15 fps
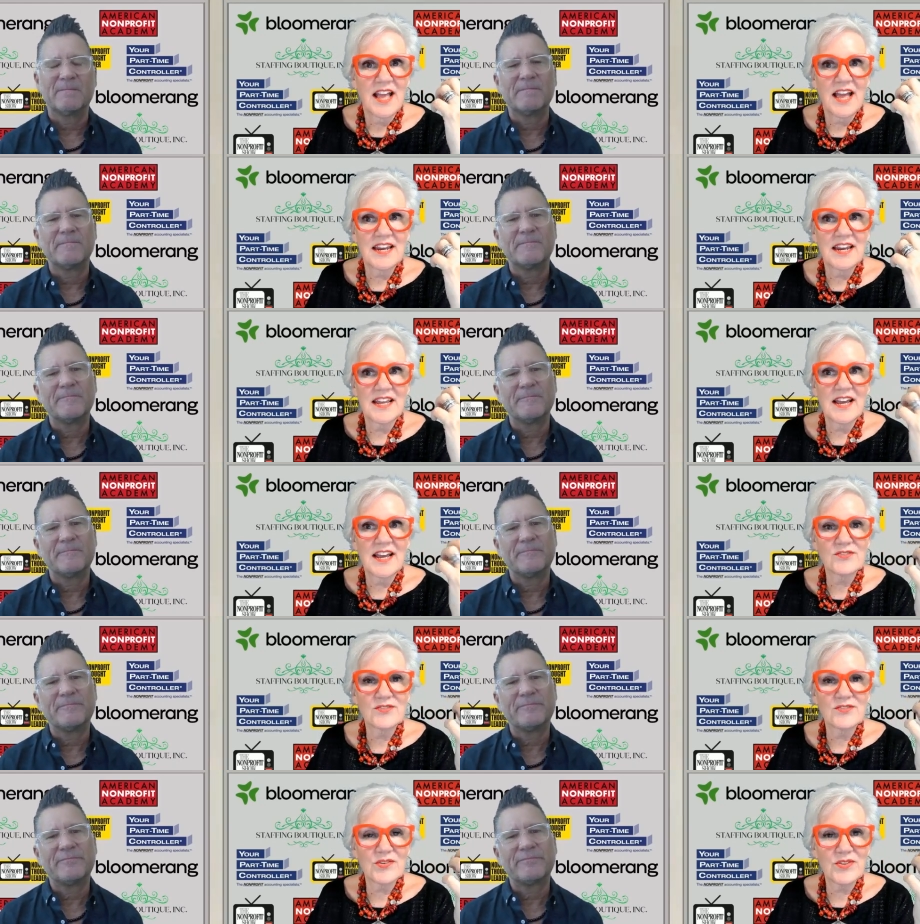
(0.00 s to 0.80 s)
Speaker 1: And I
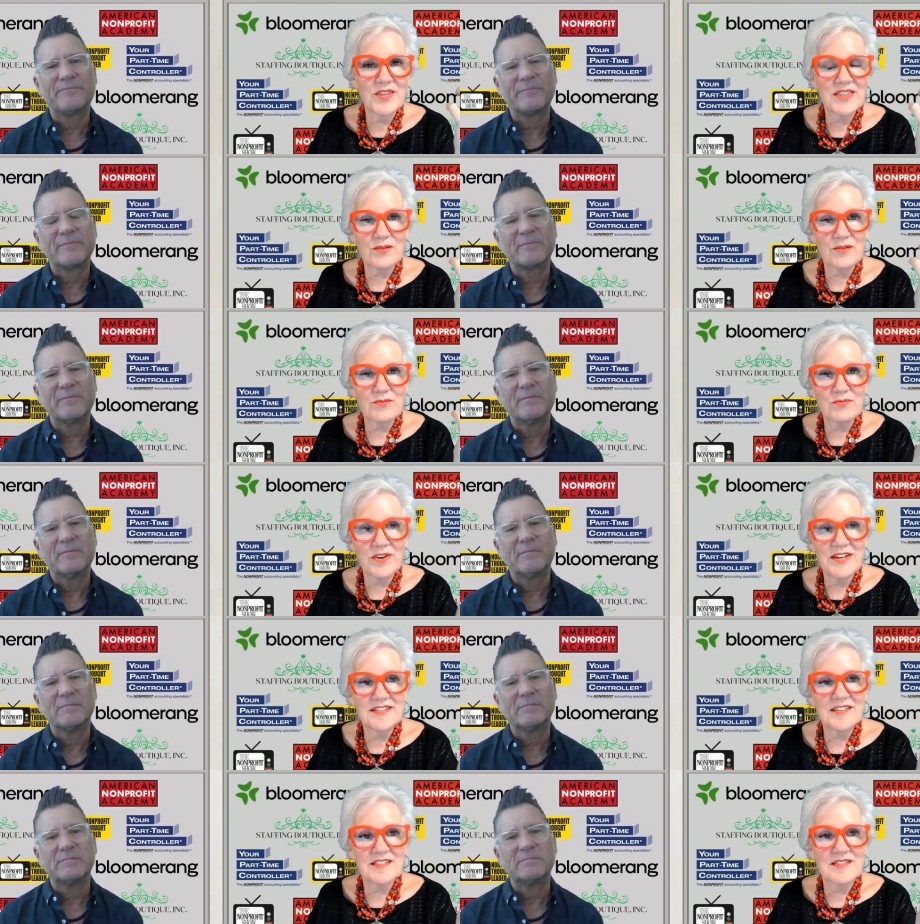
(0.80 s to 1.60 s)
also think that
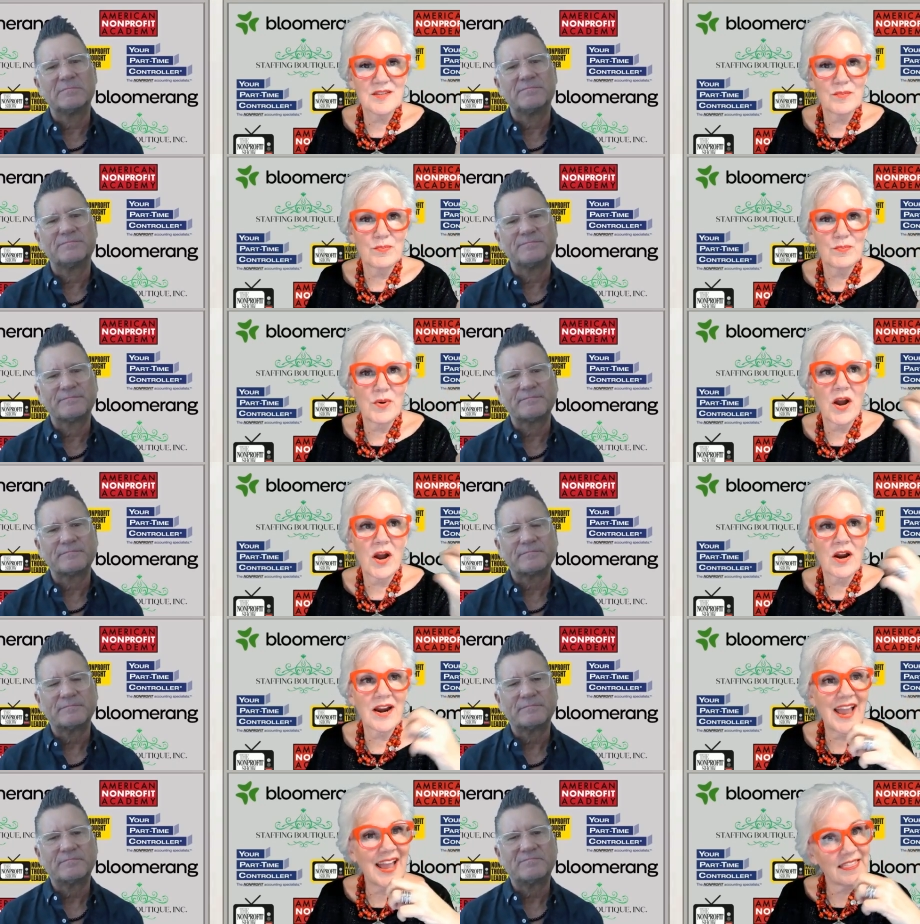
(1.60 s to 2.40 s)
raises the
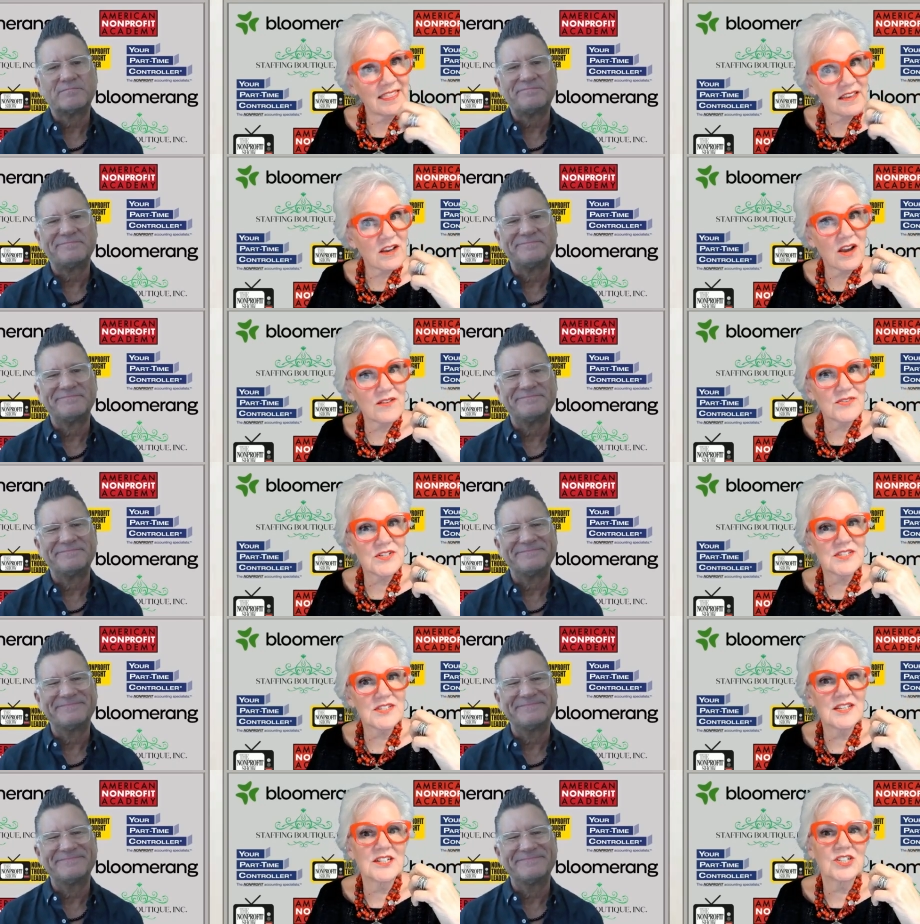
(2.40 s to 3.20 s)
bar and the
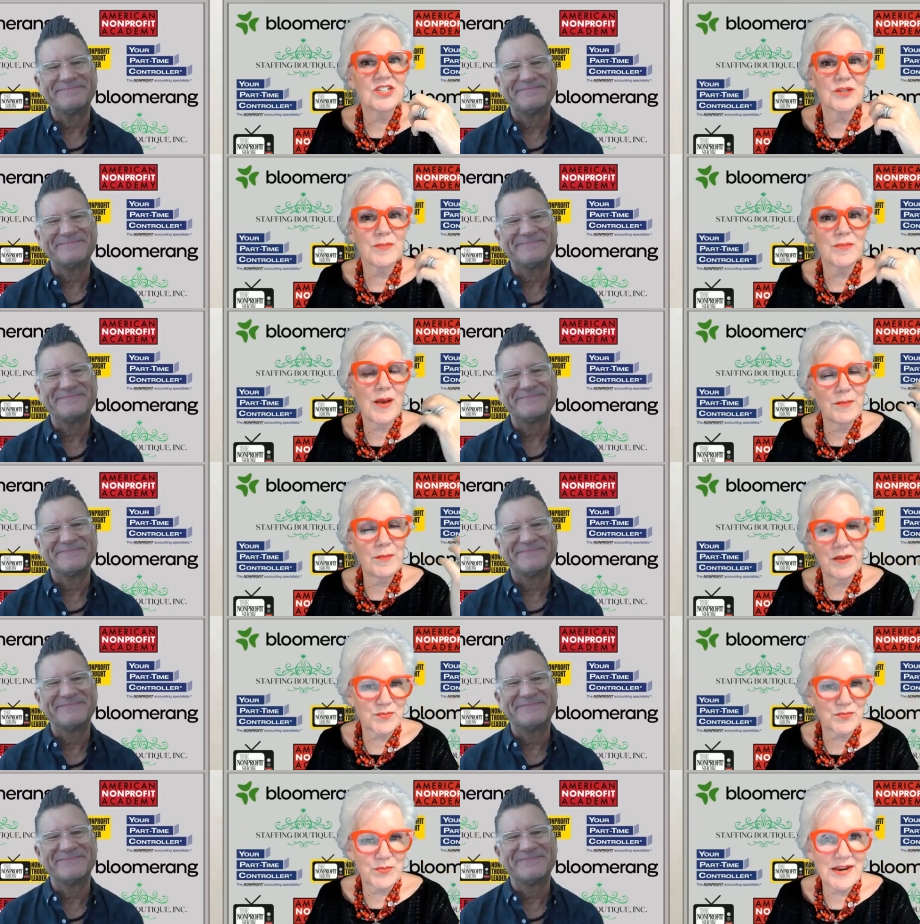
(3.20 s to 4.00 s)
conversation about
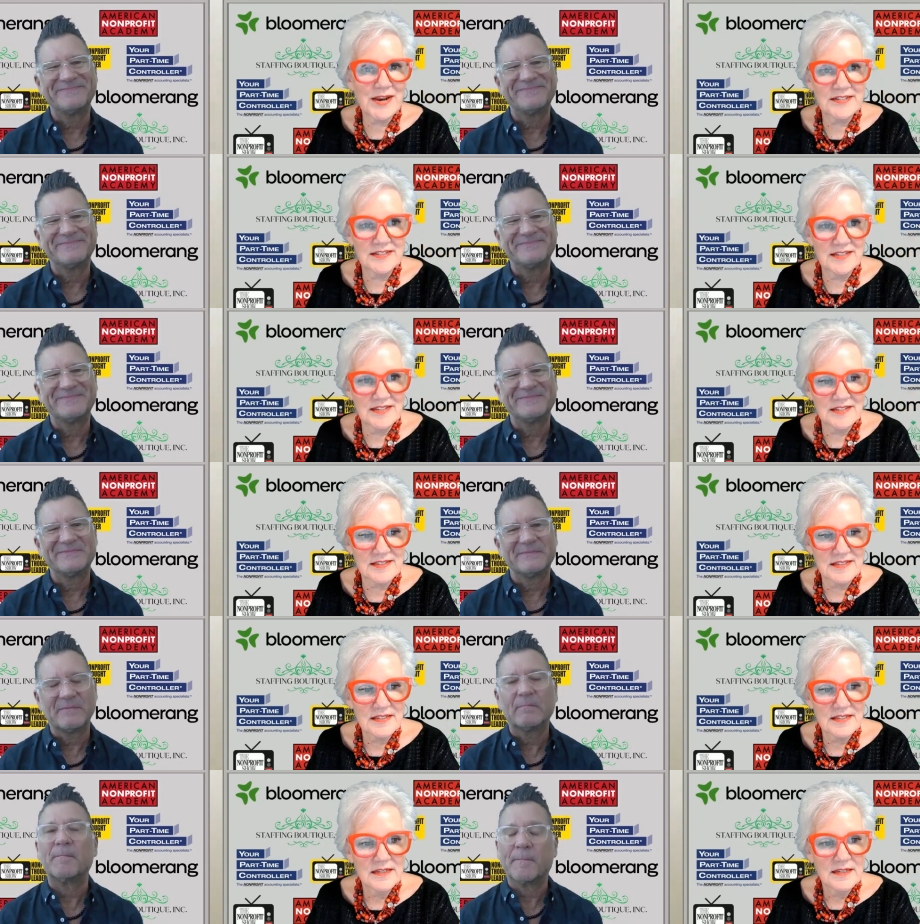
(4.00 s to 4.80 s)
best
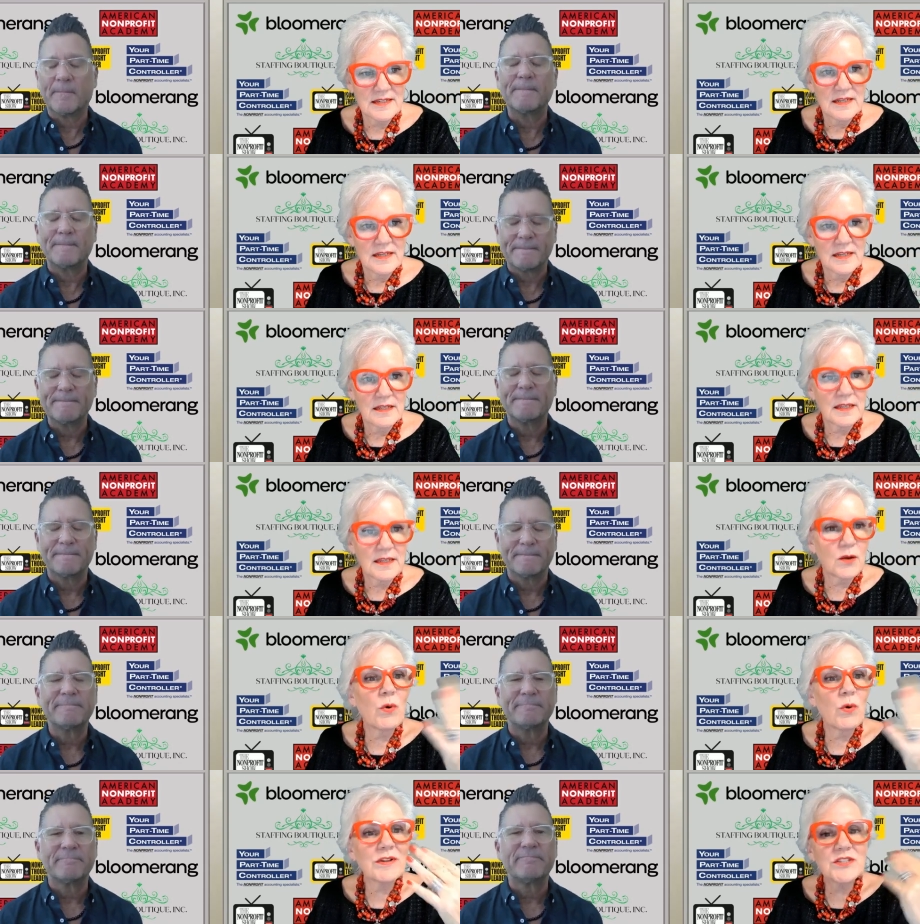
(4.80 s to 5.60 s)
practices. Mm-hmm.
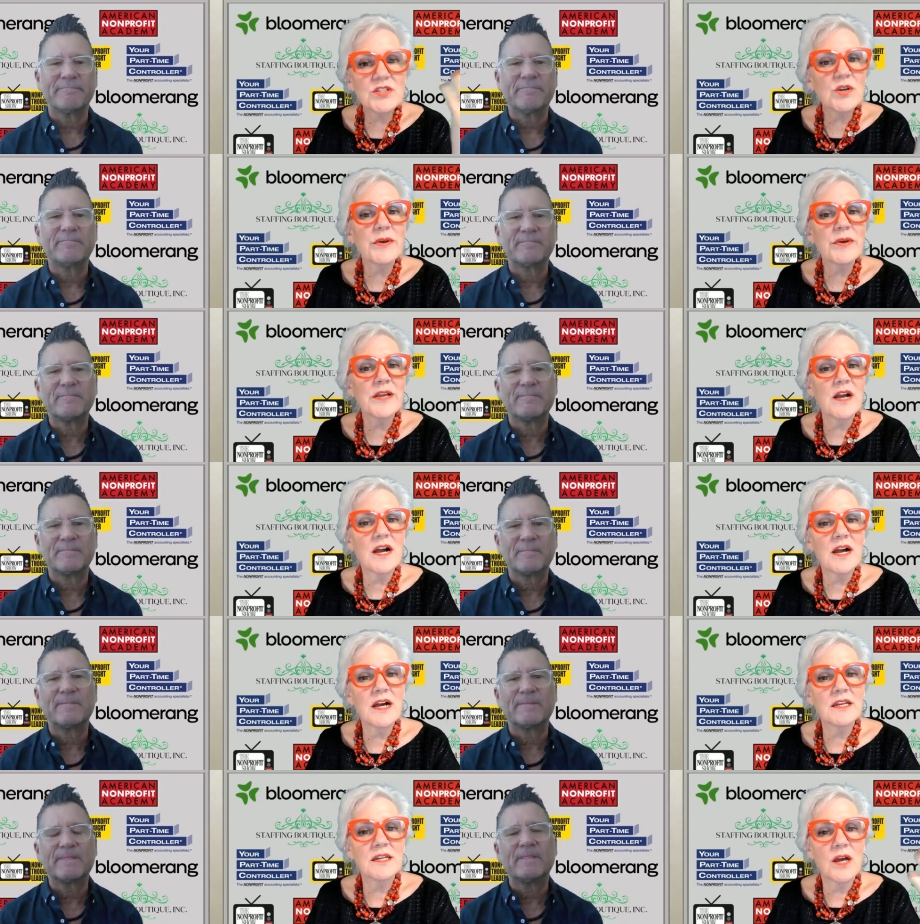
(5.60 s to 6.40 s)
Like what's going
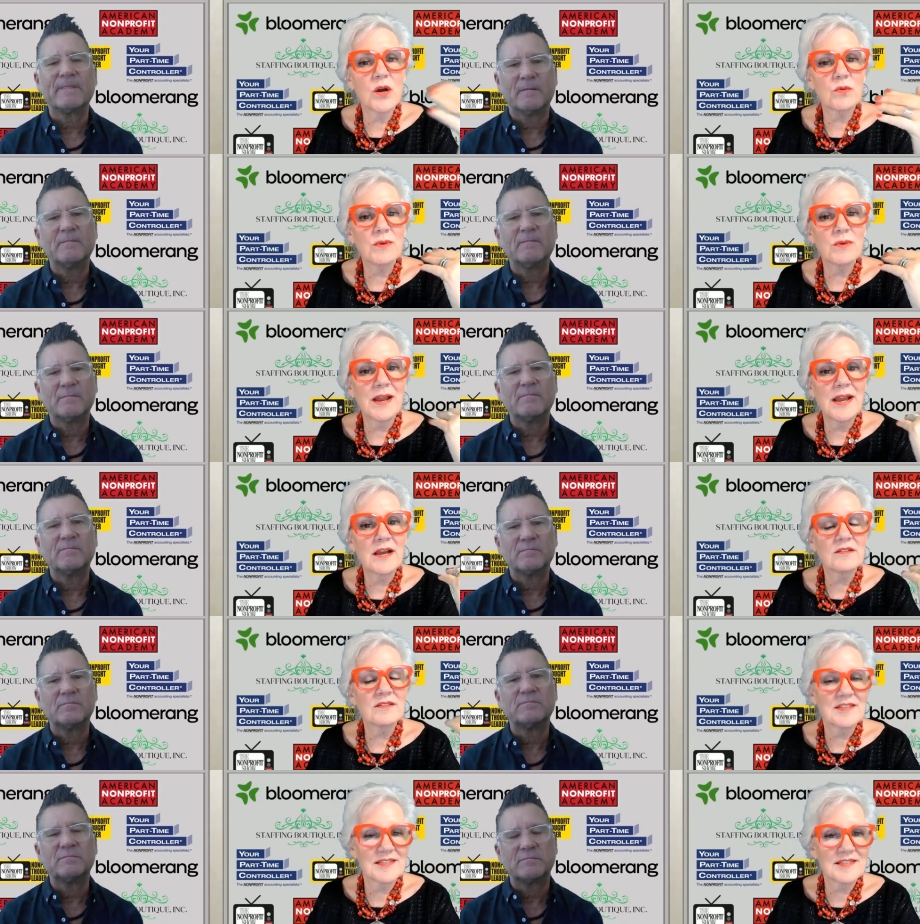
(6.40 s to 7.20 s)
on
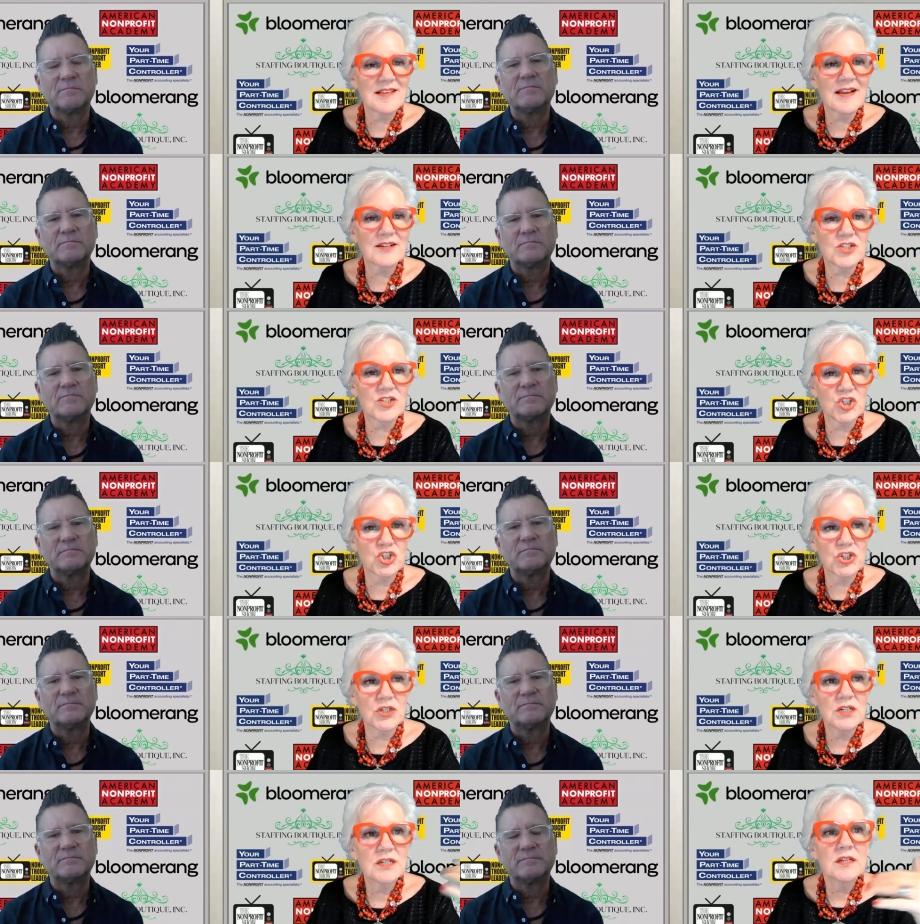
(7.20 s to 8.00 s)
around the
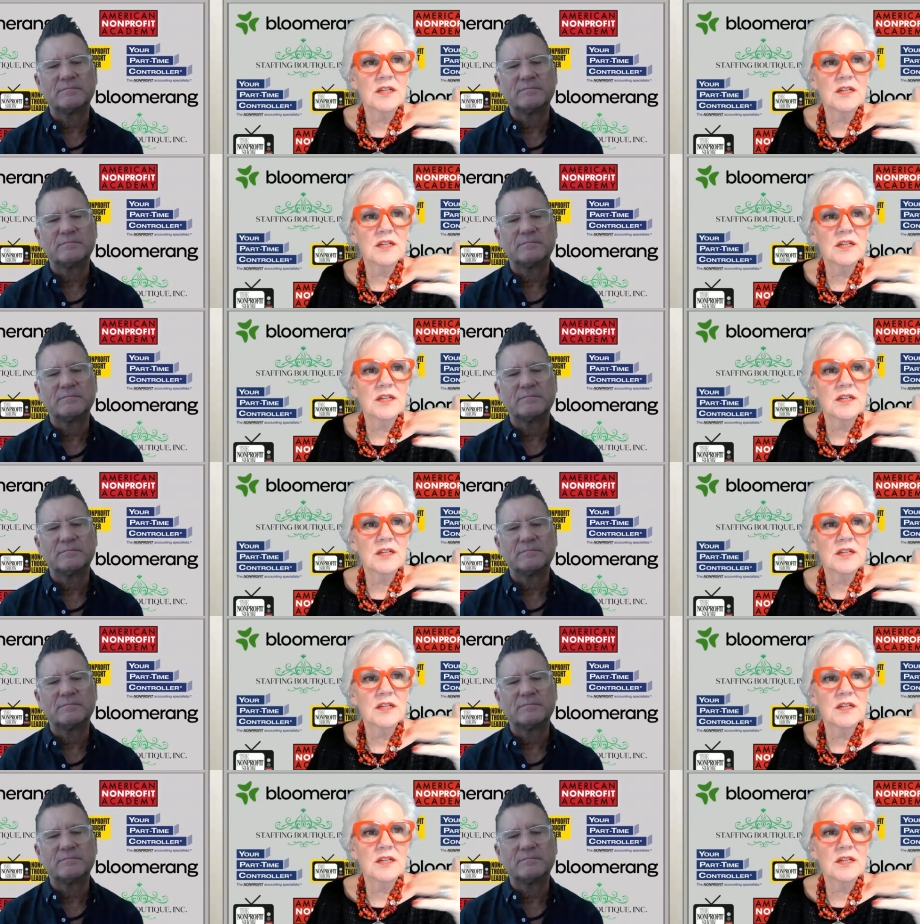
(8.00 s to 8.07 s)
sector